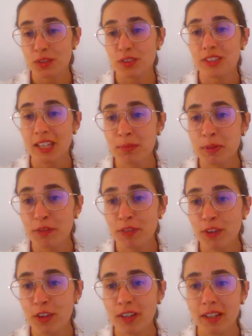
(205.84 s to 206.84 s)
you said
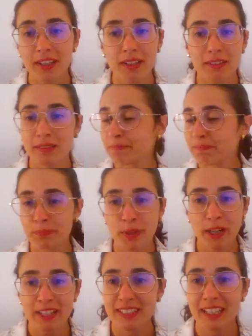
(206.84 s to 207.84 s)
before,
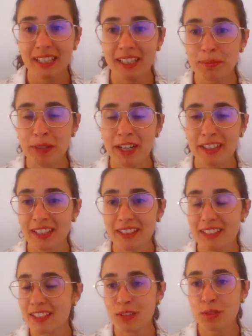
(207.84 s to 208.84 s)
Brazilian market is